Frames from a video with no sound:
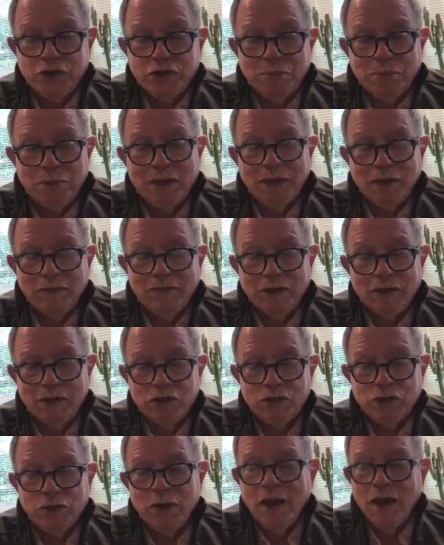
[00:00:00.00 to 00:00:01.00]
should be given
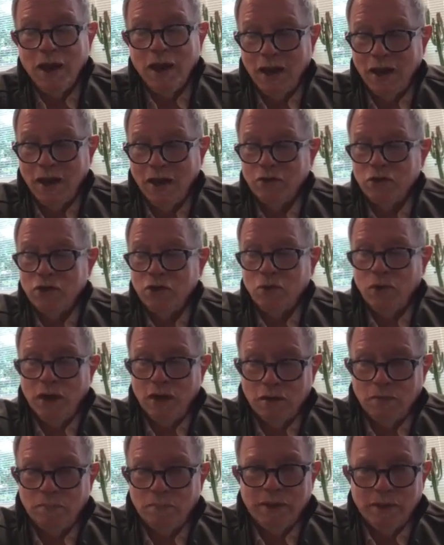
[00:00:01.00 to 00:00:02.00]
into how do you
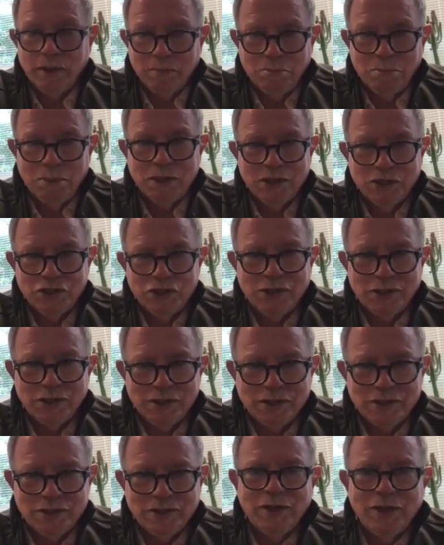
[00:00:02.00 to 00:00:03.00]
help them pitch
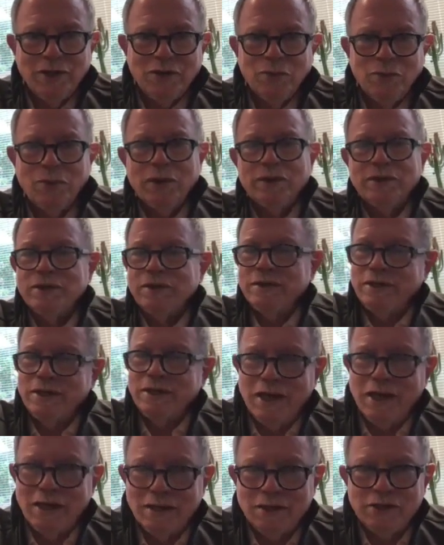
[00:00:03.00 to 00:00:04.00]
this? What
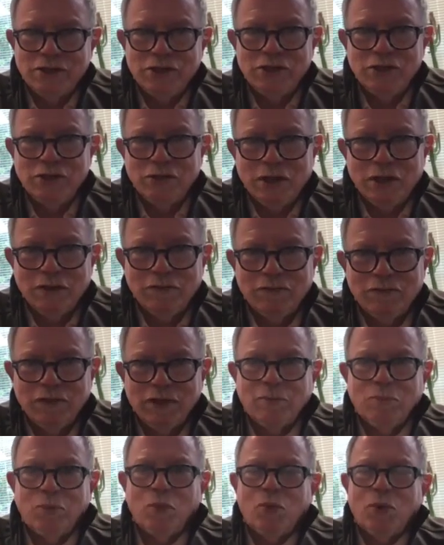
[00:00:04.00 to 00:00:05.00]
data do you give
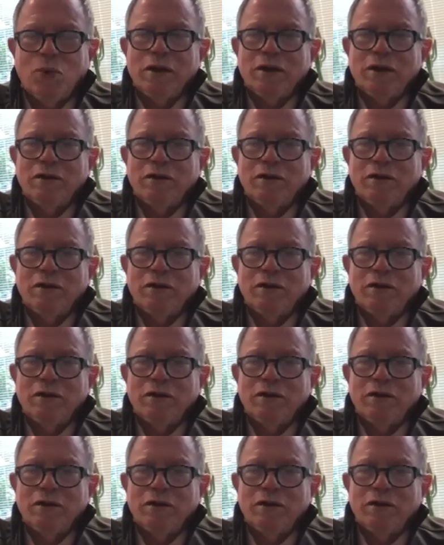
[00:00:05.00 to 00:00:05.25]
them? What